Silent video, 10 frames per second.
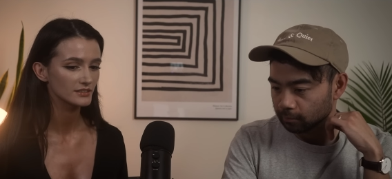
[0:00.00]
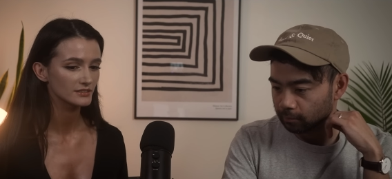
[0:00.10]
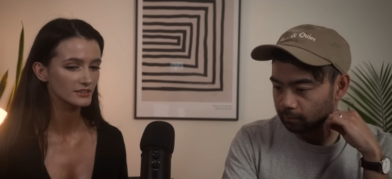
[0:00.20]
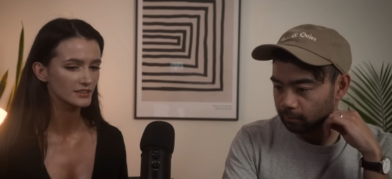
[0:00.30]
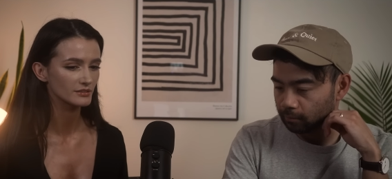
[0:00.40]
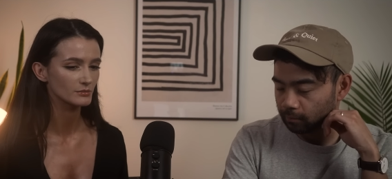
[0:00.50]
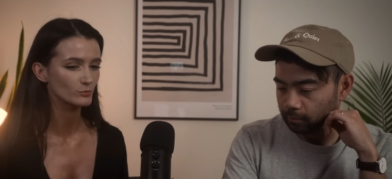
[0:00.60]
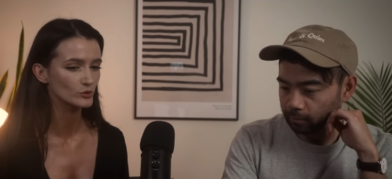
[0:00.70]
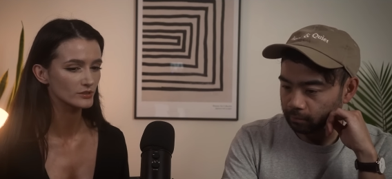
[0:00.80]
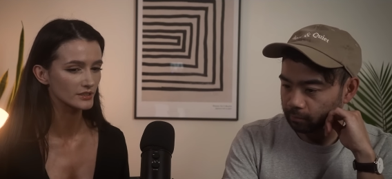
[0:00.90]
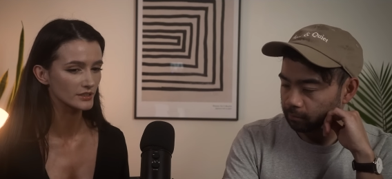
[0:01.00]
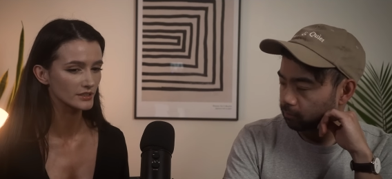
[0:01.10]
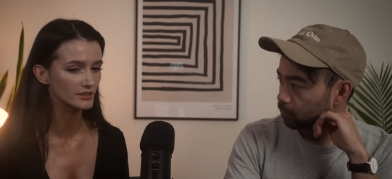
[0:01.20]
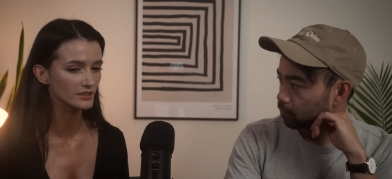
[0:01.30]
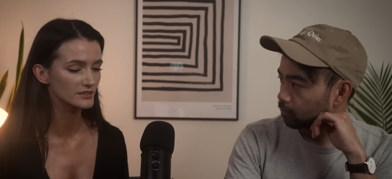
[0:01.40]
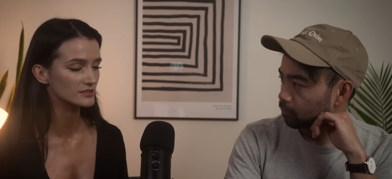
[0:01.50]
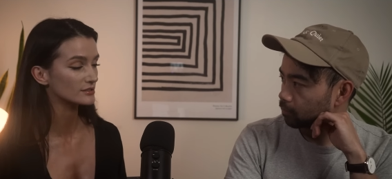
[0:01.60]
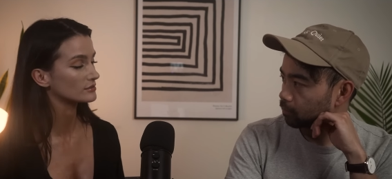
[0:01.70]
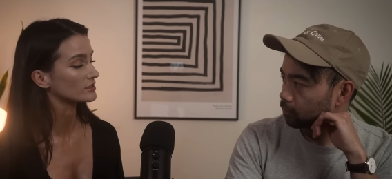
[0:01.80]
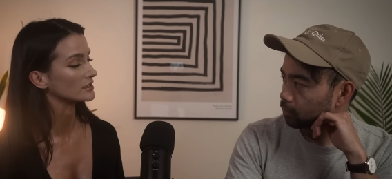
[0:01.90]
Speaker 1: like a more like it's
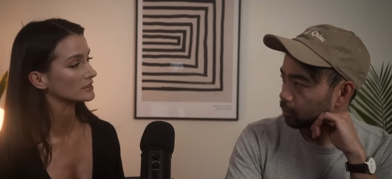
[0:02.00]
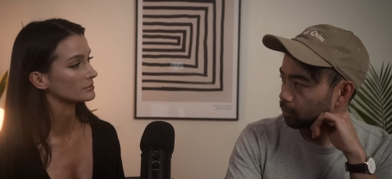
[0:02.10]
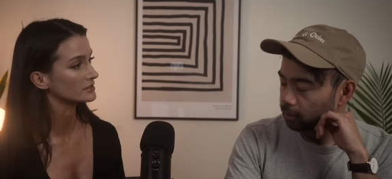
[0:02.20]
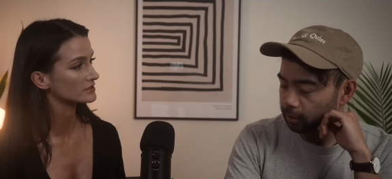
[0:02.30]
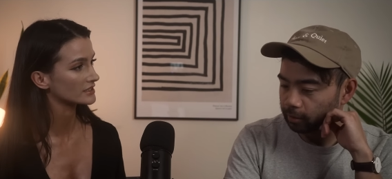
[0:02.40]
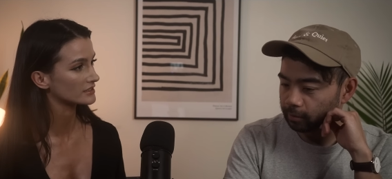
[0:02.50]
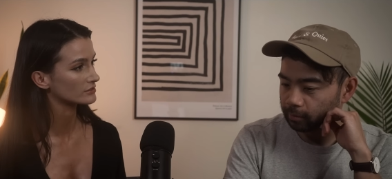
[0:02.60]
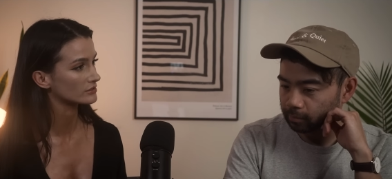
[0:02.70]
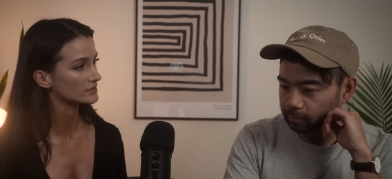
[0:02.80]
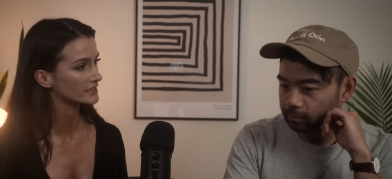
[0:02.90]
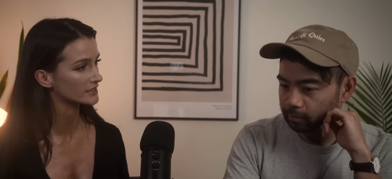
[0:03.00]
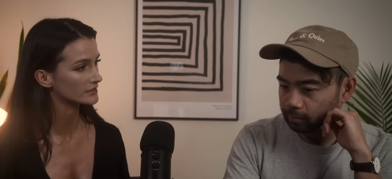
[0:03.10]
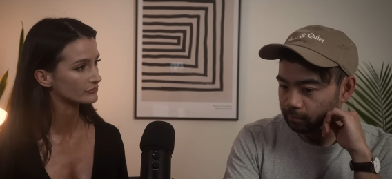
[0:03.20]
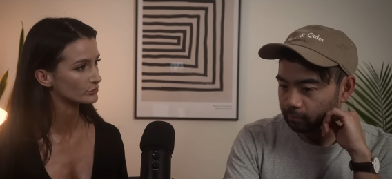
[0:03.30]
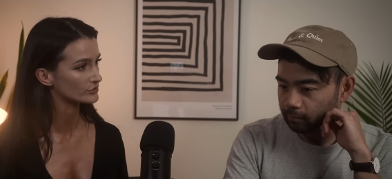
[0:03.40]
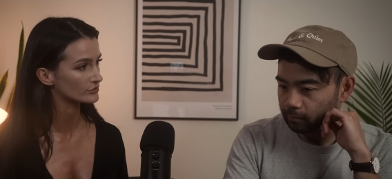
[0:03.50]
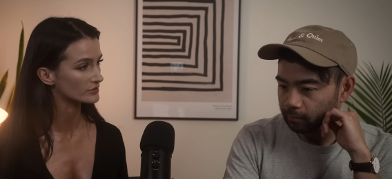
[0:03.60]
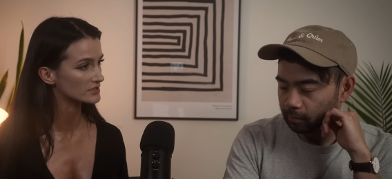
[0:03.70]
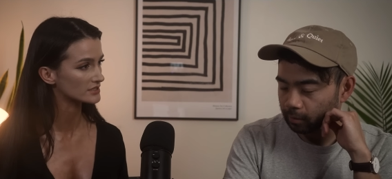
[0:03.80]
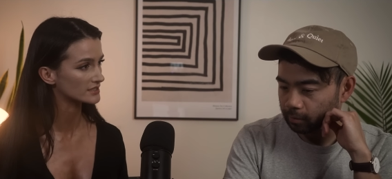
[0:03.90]
still dark, but yeah. like got that kind of
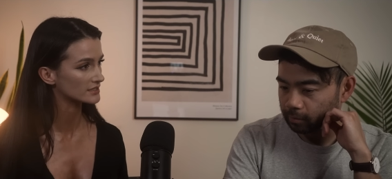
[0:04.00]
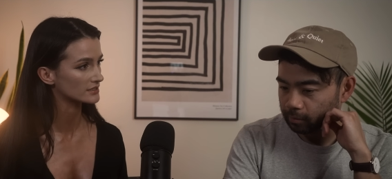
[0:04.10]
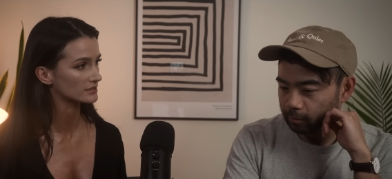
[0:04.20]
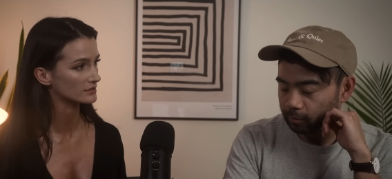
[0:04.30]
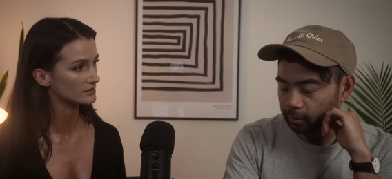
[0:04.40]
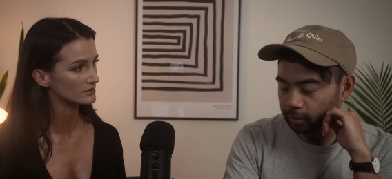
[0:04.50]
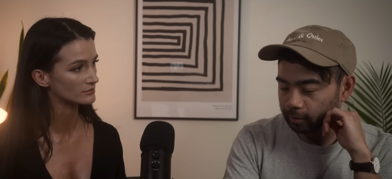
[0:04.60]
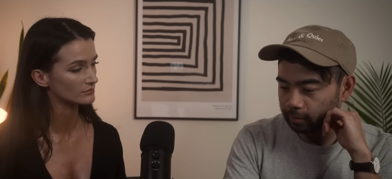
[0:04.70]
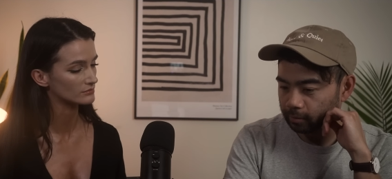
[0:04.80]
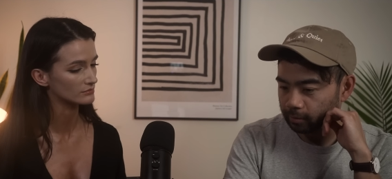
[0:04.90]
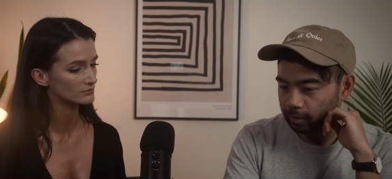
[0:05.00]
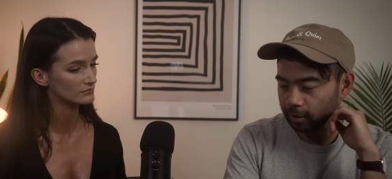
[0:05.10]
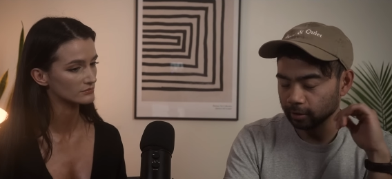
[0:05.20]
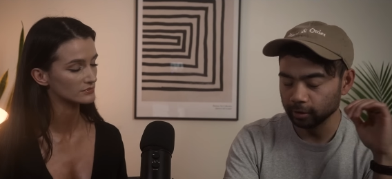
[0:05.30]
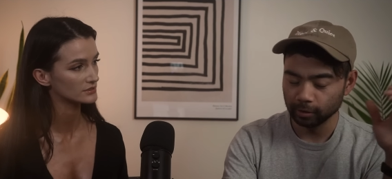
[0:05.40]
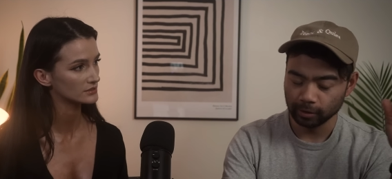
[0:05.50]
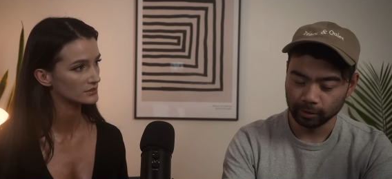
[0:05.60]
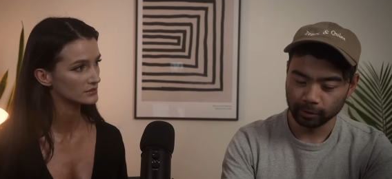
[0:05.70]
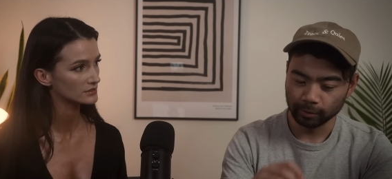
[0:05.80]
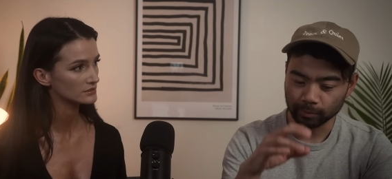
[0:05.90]
futuristic. Right. Um, I like
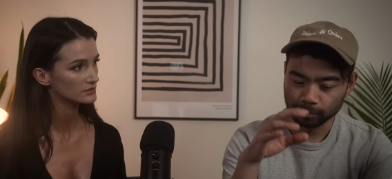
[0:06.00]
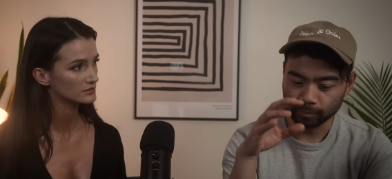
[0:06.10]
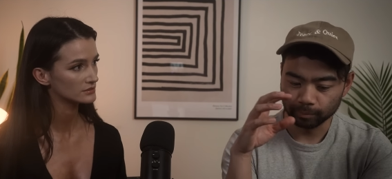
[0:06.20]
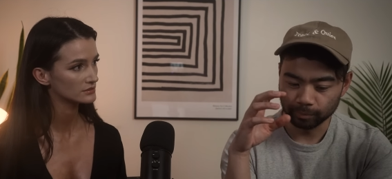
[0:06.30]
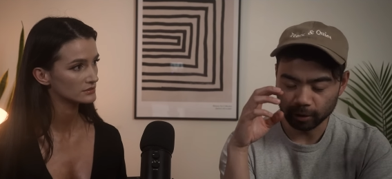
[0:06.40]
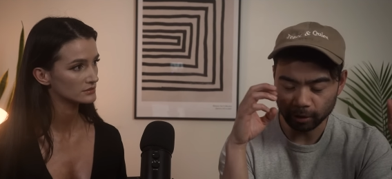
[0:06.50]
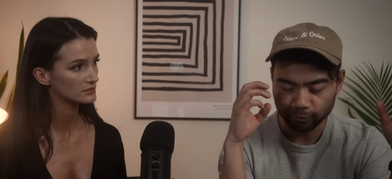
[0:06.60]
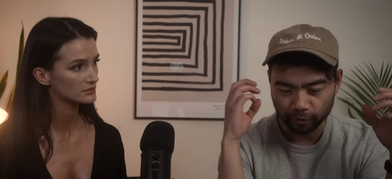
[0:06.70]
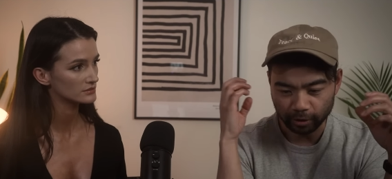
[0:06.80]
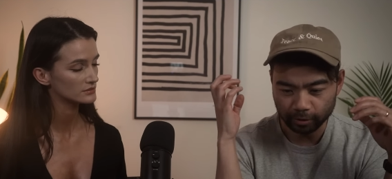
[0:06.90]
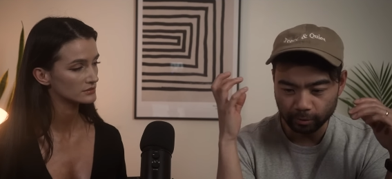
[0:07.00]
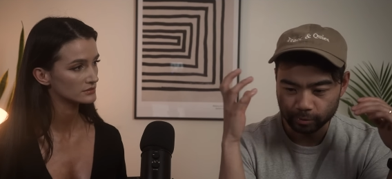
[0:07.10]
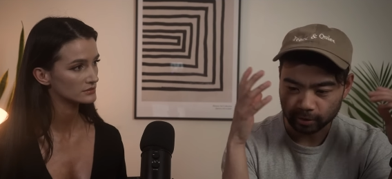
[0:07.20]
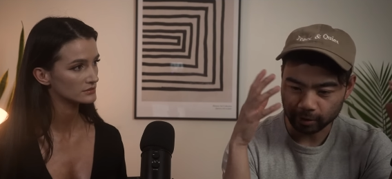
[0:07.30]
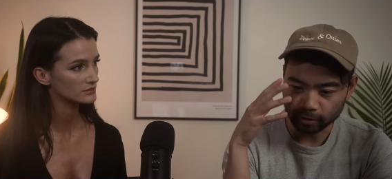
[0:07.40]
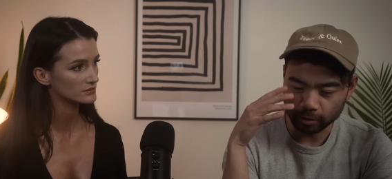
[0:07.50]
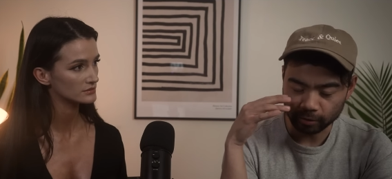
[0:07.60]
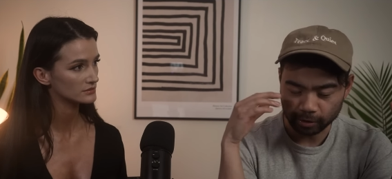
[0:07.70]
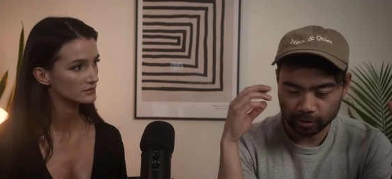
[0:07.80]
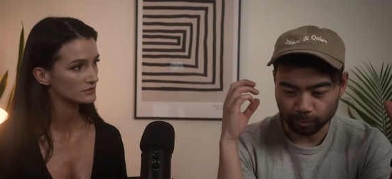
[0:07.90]
Speaker 2: the um that effect that was like kind of
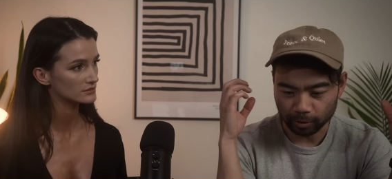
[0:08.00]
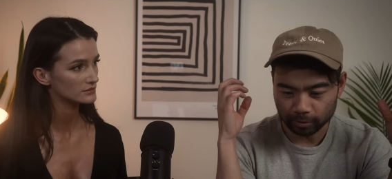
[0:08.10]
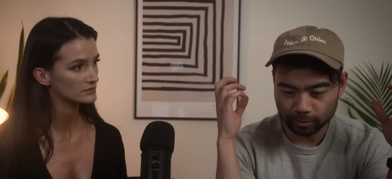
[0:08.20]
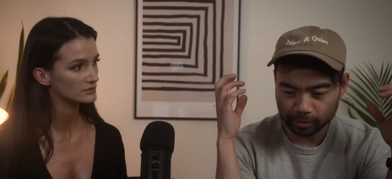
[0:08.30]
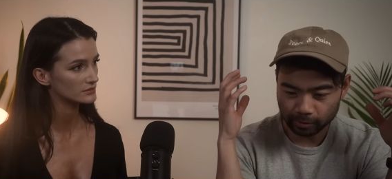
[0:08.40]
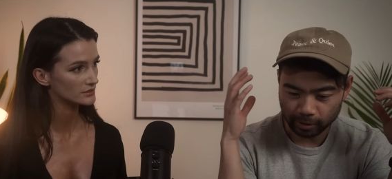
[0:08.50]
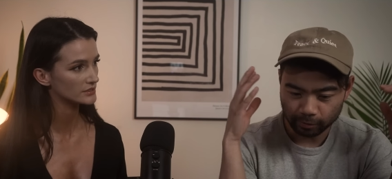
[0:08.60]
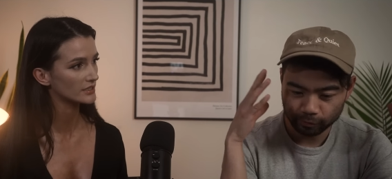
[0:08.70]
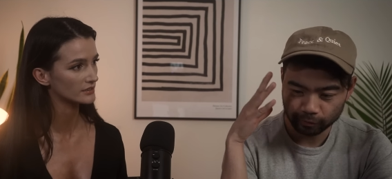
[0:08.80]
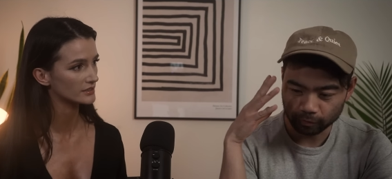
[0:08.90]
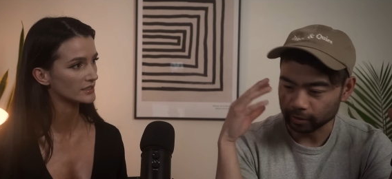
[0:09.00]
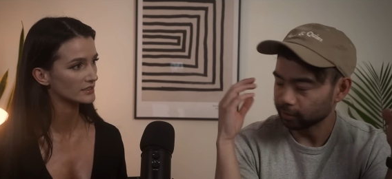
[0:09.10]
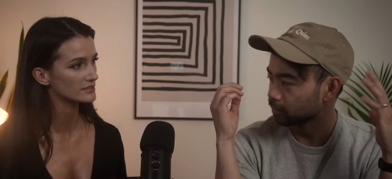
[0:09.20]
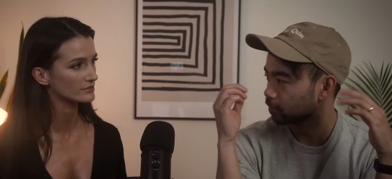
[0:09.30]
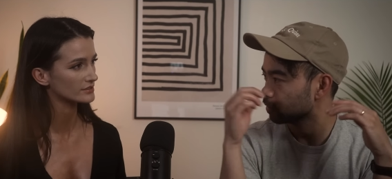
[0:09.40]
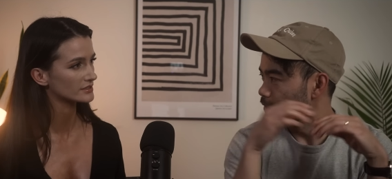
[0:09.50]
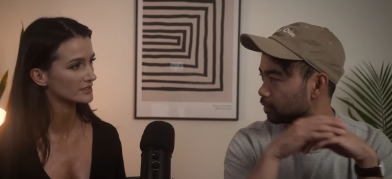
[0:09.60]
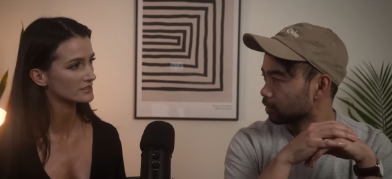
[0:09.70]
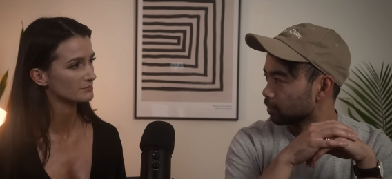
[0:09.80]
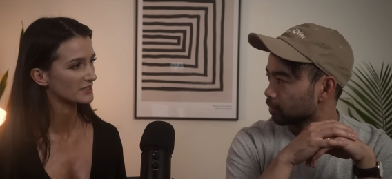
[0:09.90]
like sparkles or kind yeah, of. Yeah, like,
Speaker 1: it sounded
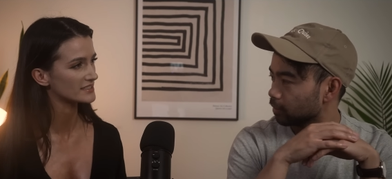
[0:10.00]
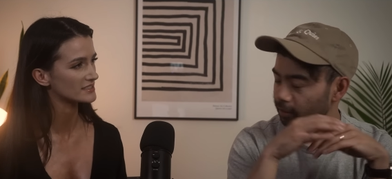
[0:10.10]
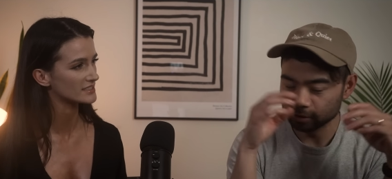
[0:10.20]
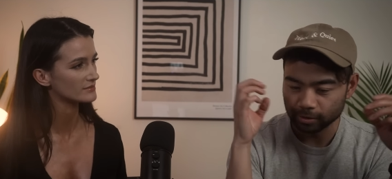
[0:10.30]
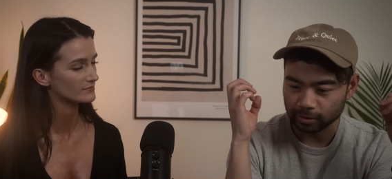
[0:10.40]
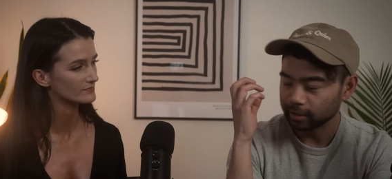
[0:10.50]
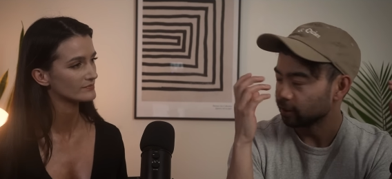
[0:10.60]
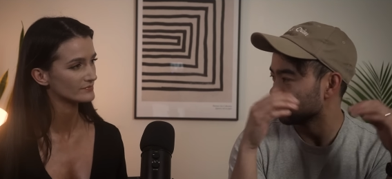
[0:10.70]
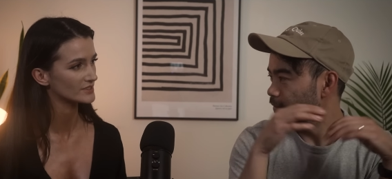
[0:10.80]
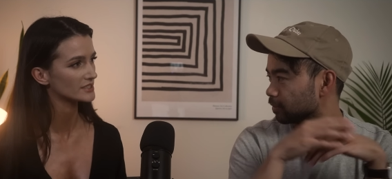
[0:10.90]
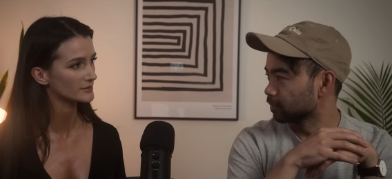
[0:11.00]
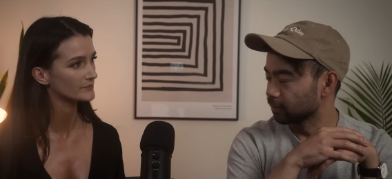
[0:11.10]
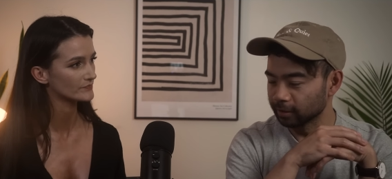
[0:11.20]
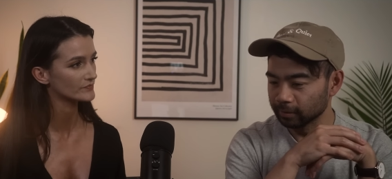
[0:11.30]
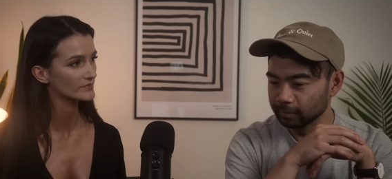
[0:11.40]
like spacey. Like, yeah. Yeah.